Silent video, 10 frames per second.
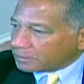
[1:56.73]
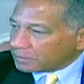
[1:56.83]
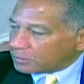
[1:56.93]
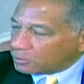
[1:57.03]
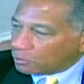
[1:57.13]

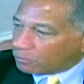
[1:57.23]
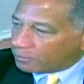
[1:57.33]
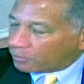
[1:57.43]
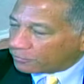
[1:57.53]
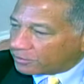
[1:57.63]
can know
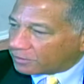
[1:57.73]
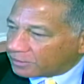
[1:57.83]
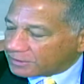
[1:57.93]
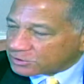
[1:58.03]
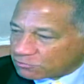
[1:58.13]
about their
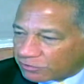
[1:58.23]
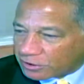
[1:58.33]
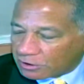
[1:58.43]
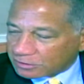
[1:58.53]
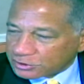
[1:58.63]
history,
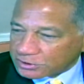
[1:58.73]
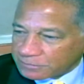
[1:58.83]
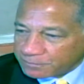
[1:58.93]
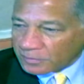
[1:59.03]
culture,